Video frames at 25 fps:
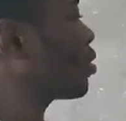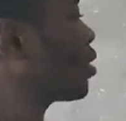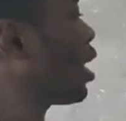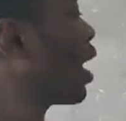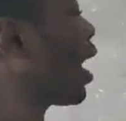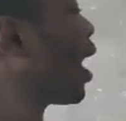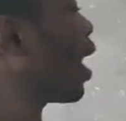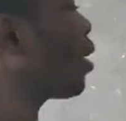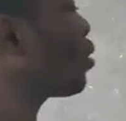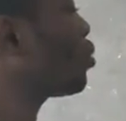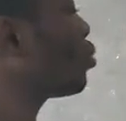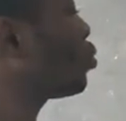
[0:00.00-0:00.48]

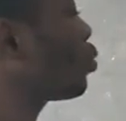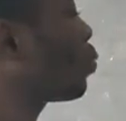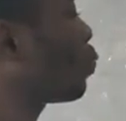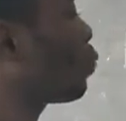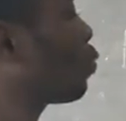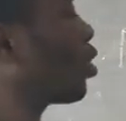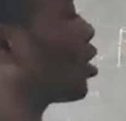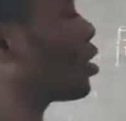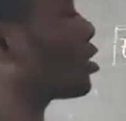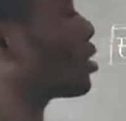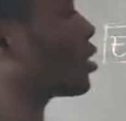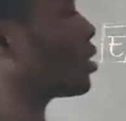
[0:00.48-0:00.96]
how you
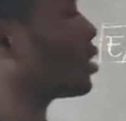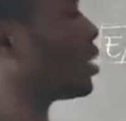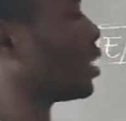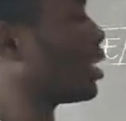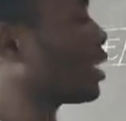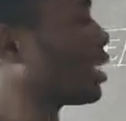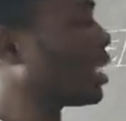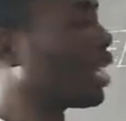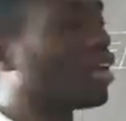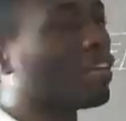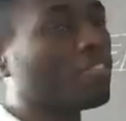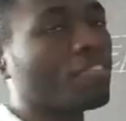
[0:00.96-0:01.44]
plot the
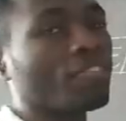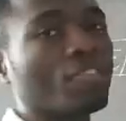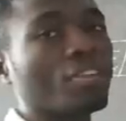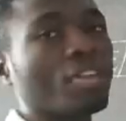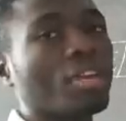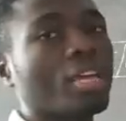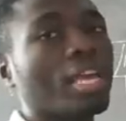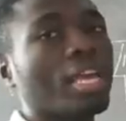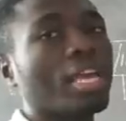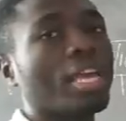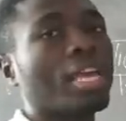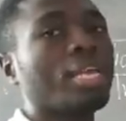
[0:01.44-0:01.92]
graph
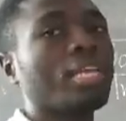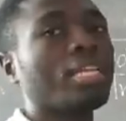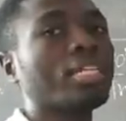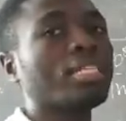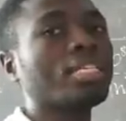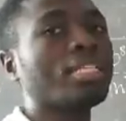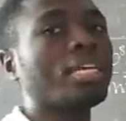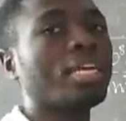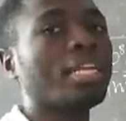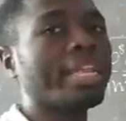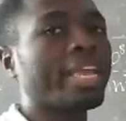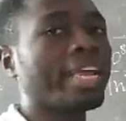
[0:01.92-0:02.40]

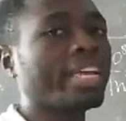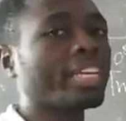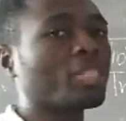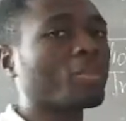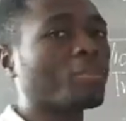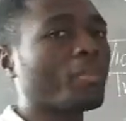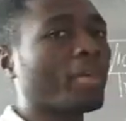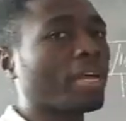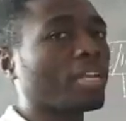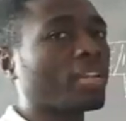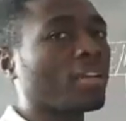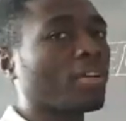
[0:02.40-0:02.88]
in the
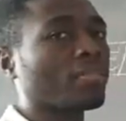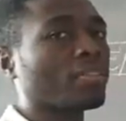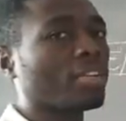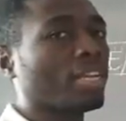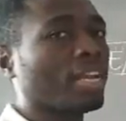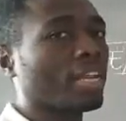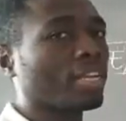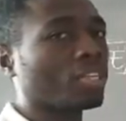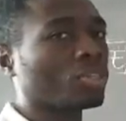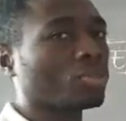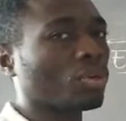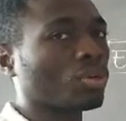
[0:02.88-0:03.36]
next part of the
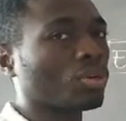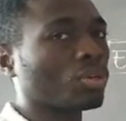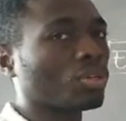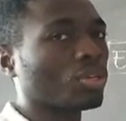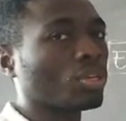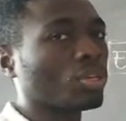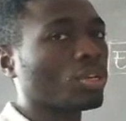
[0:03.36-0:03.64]
lecture.